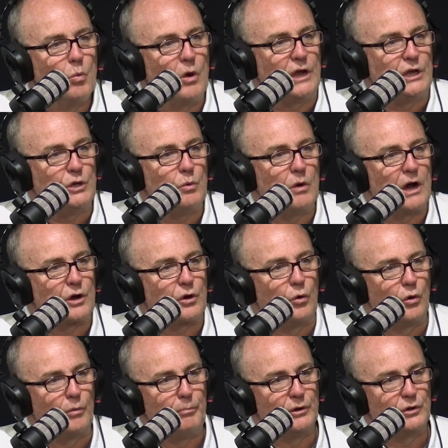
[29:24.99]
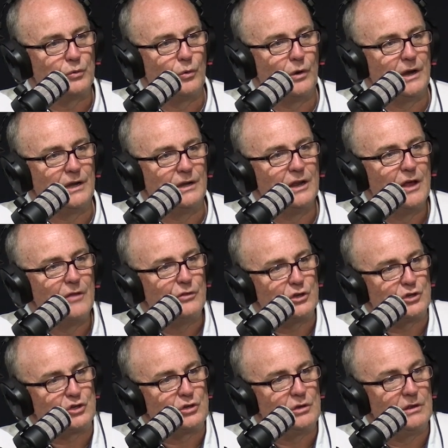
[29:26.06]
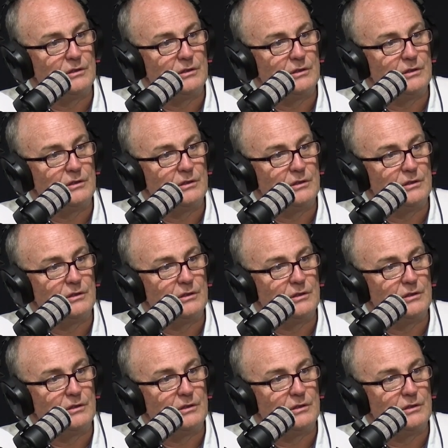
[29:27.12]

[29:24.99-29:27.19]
where you are caught between the